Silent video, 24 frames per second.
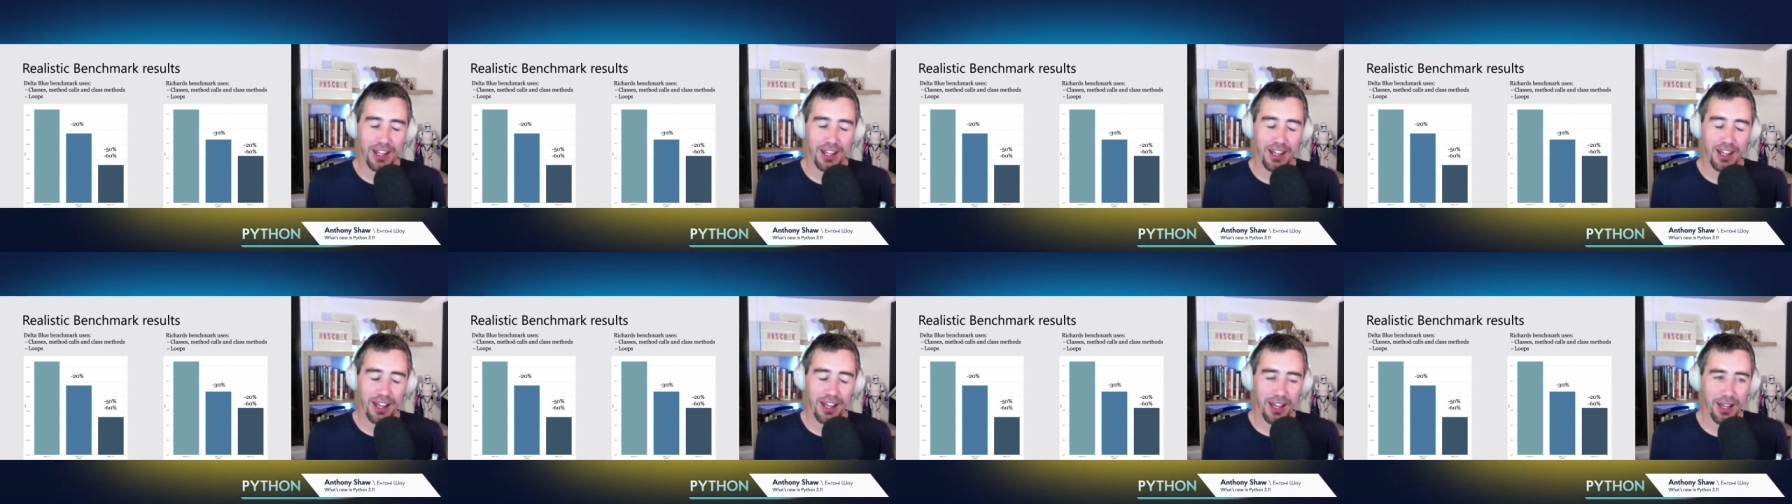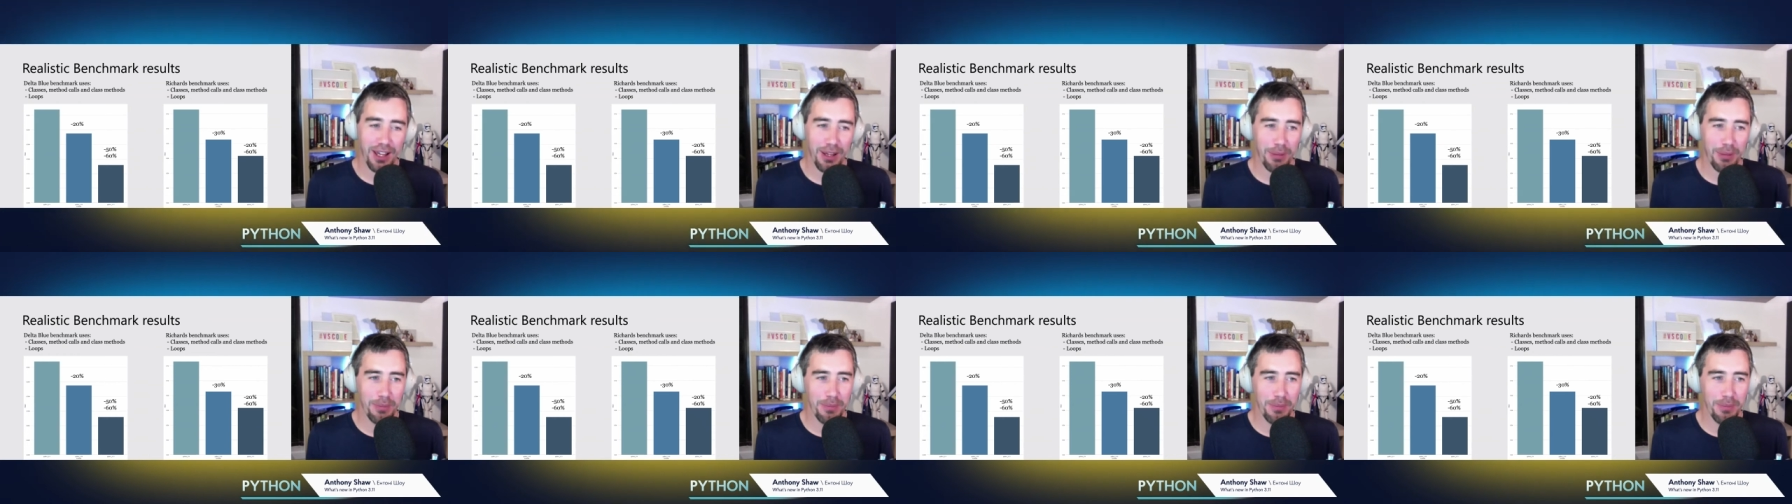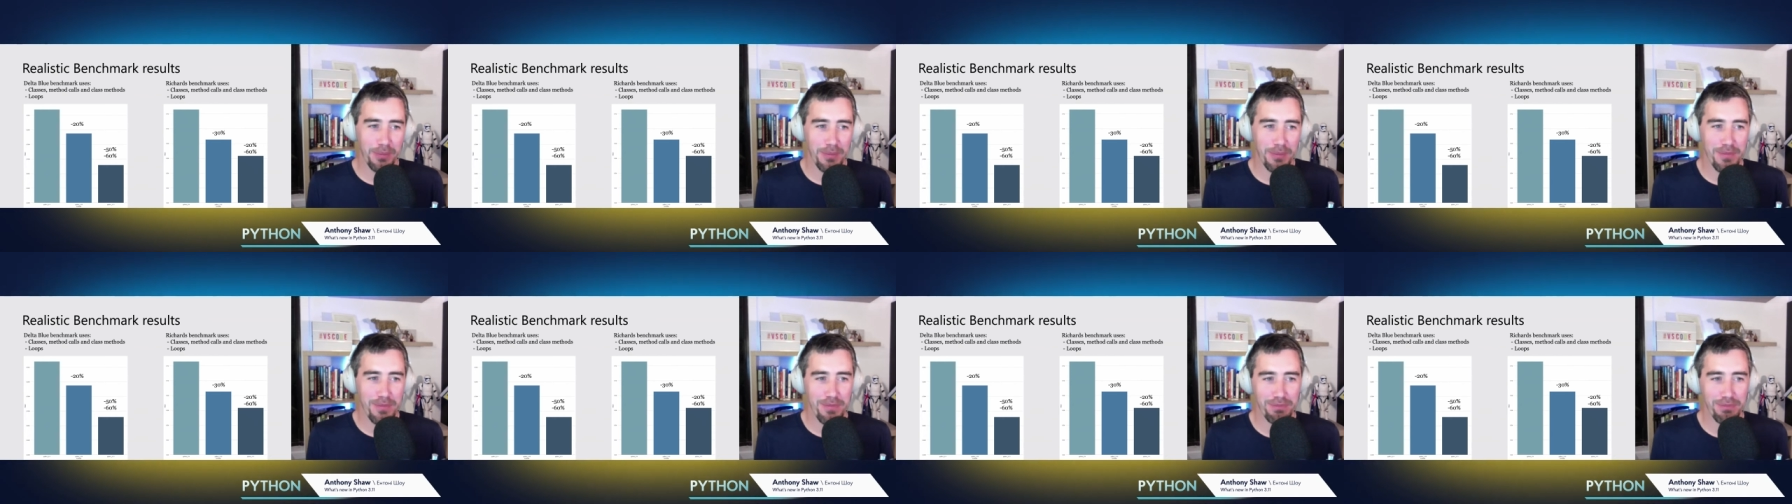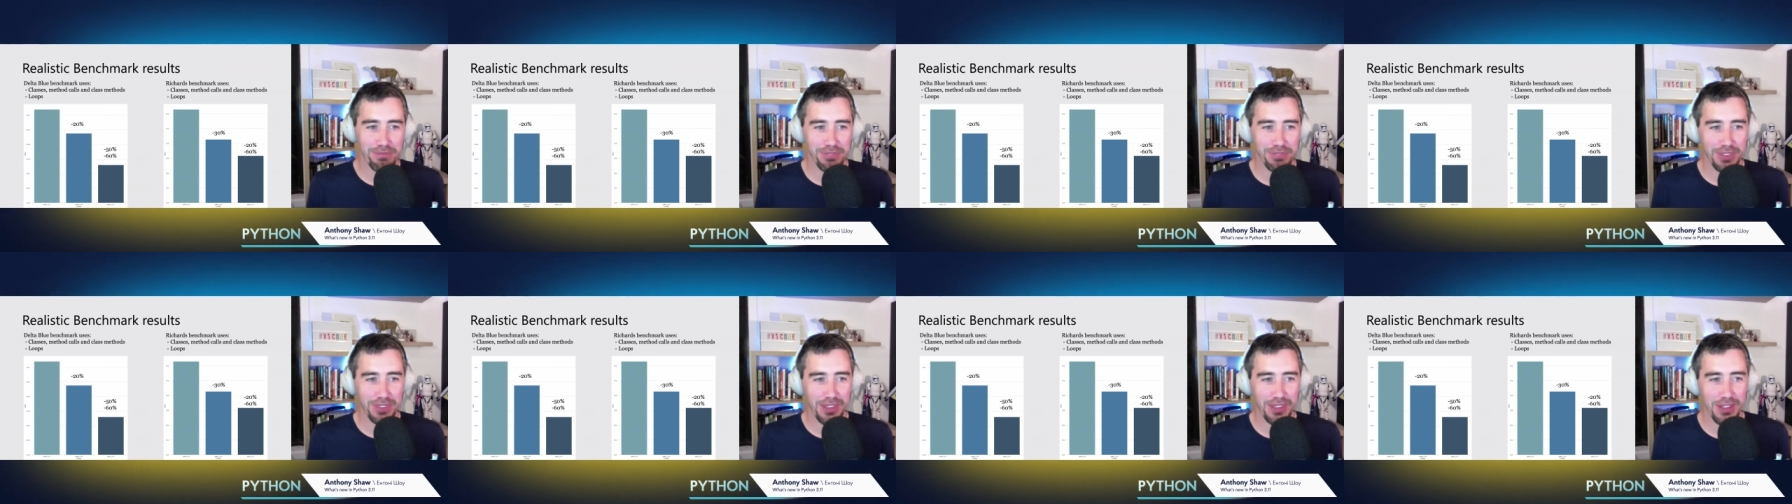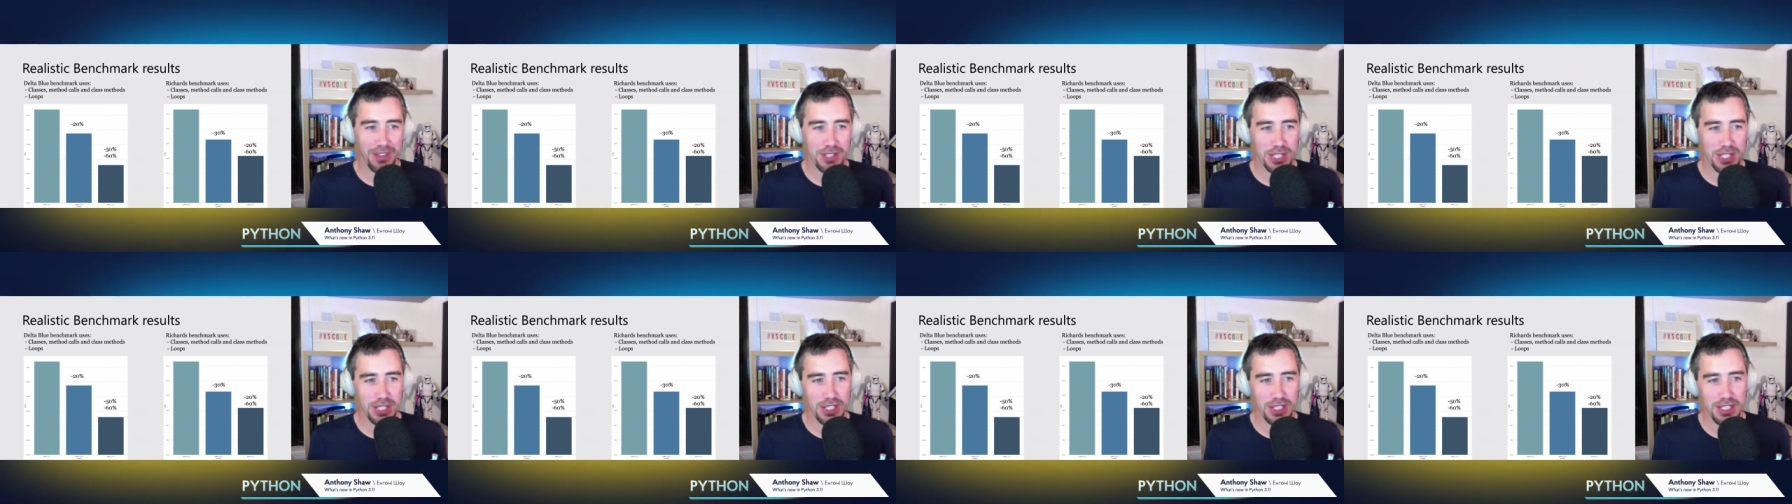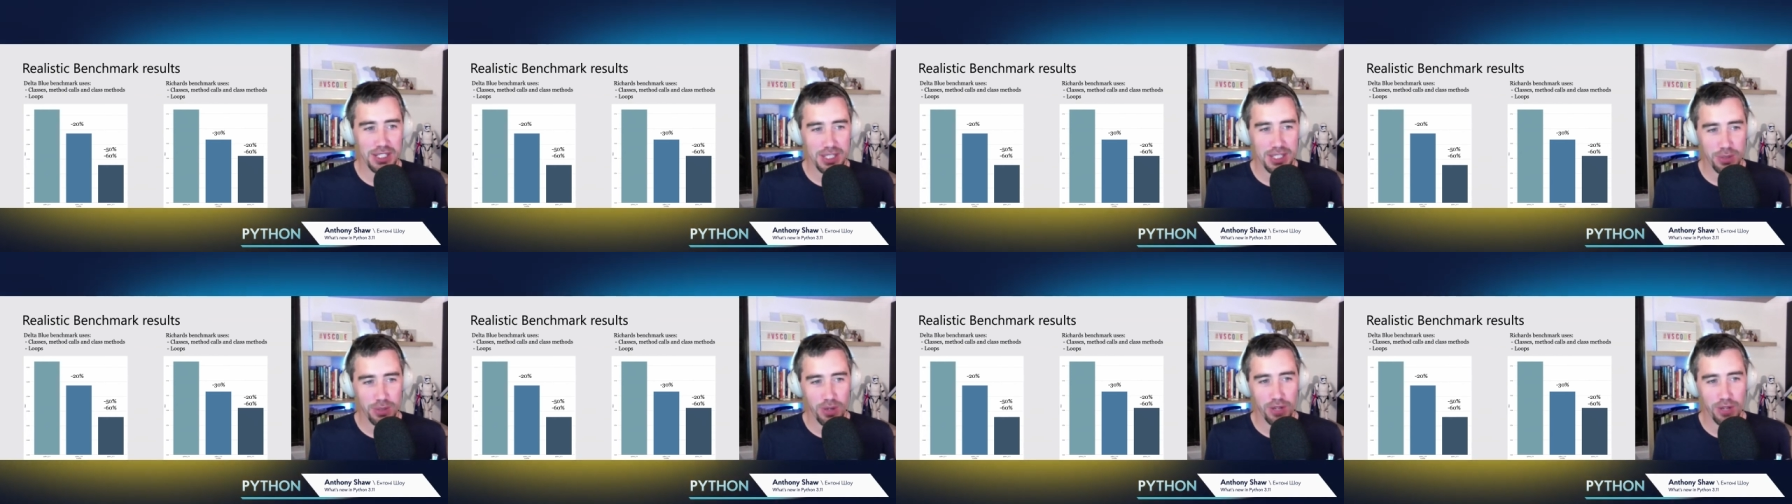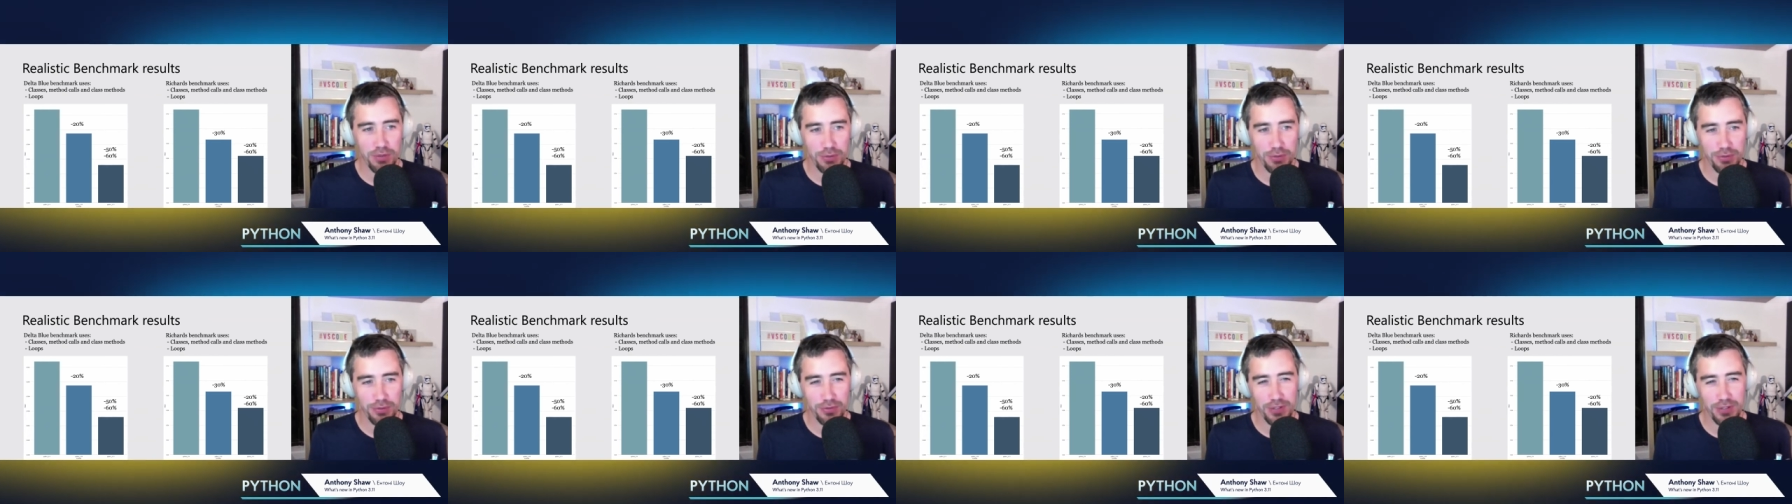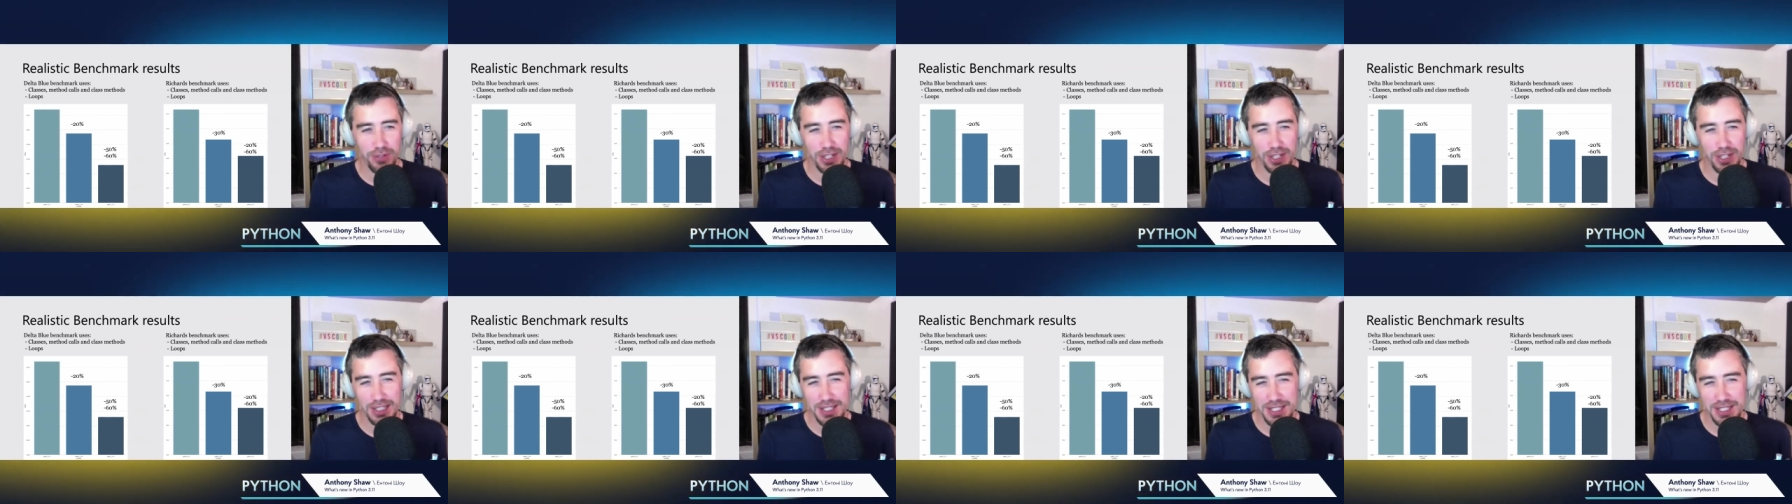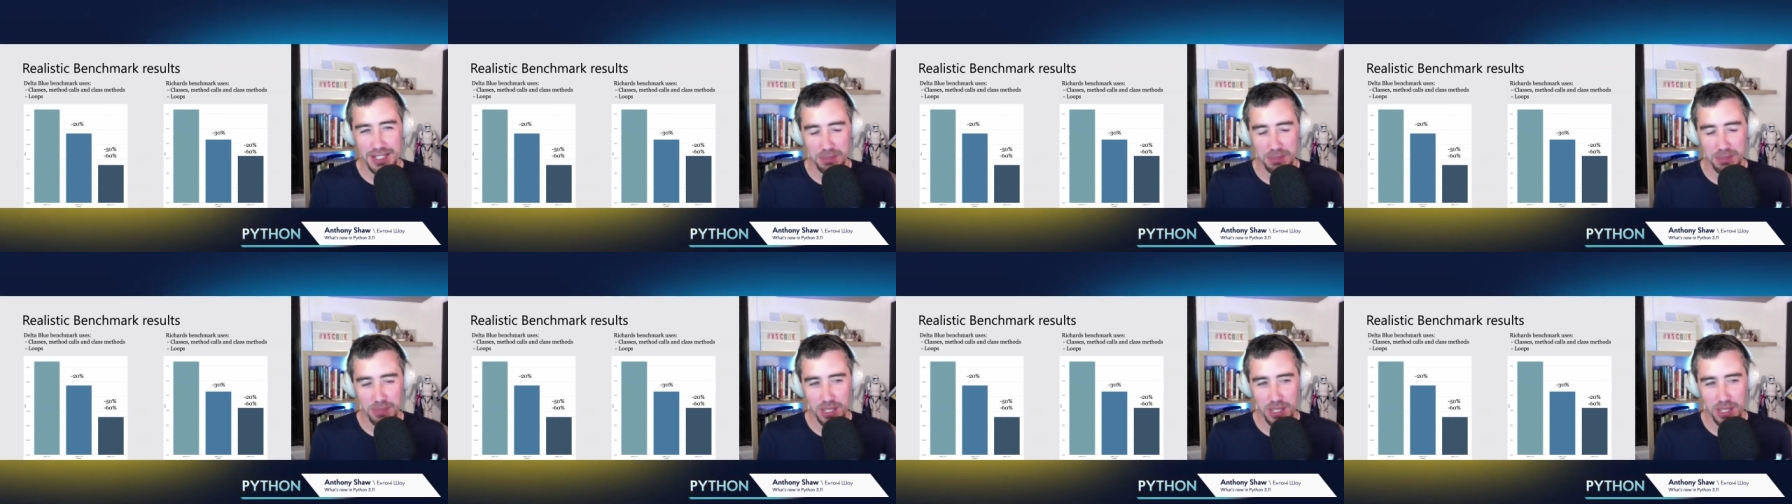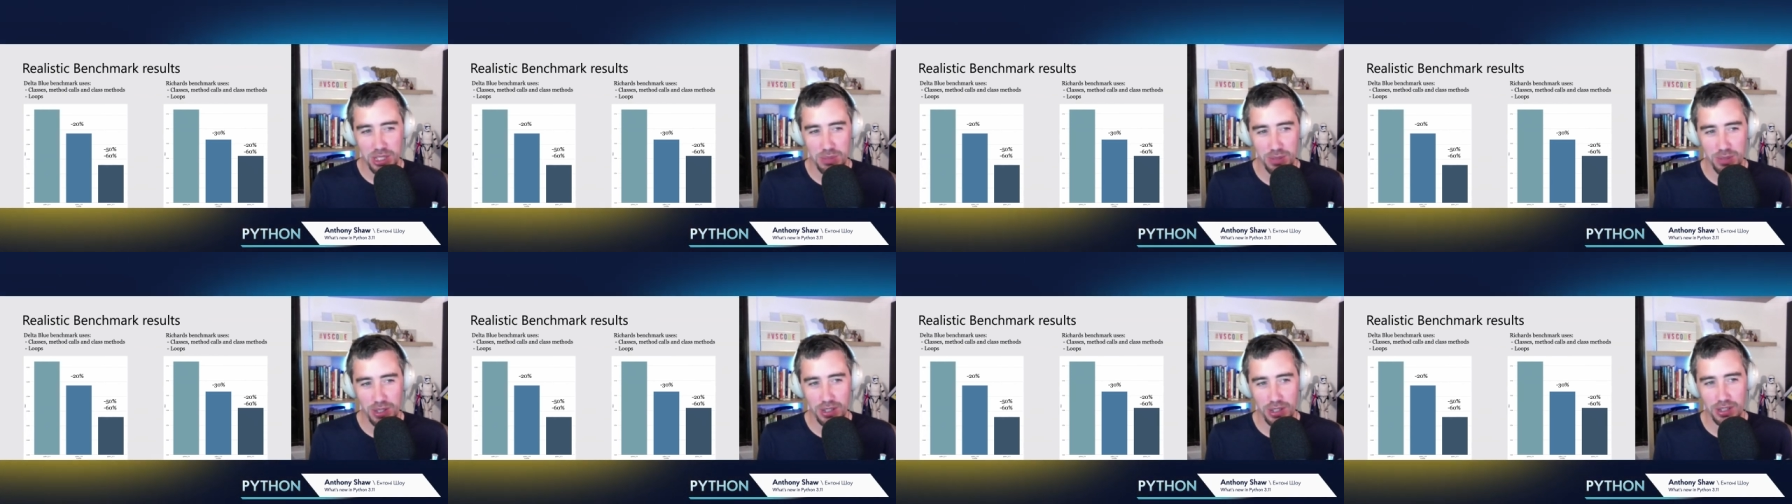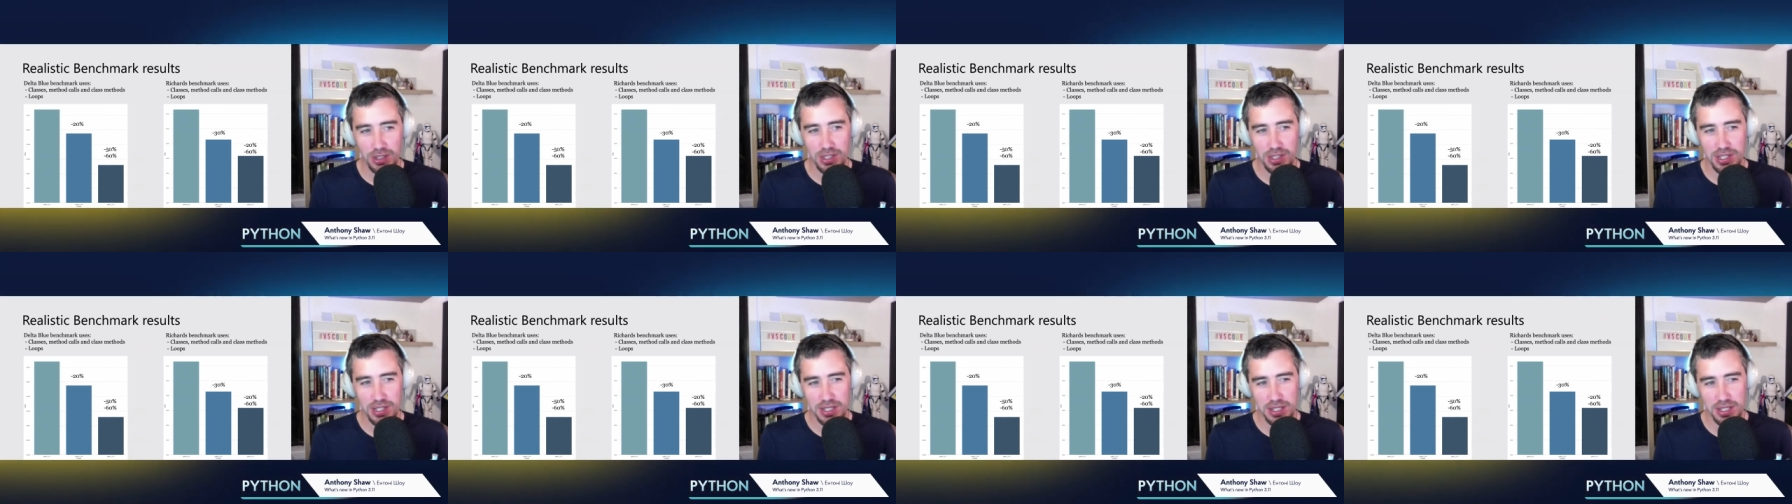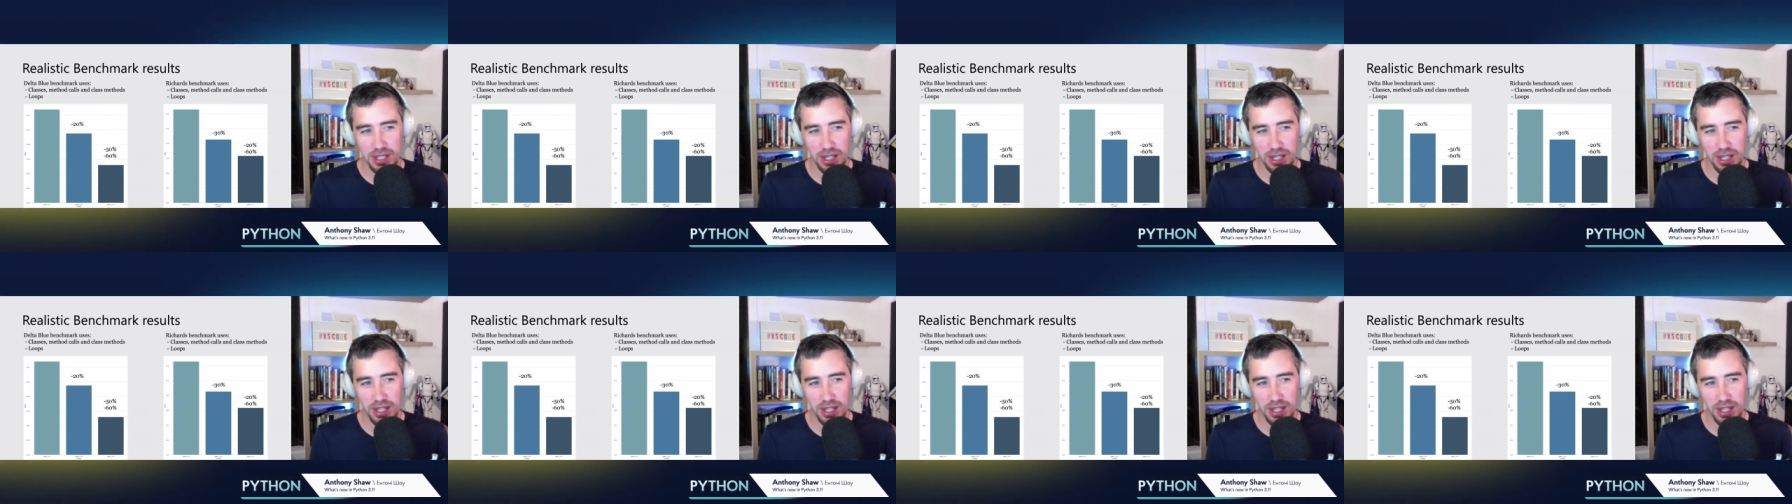Um, so these are quite realistic benchmarks.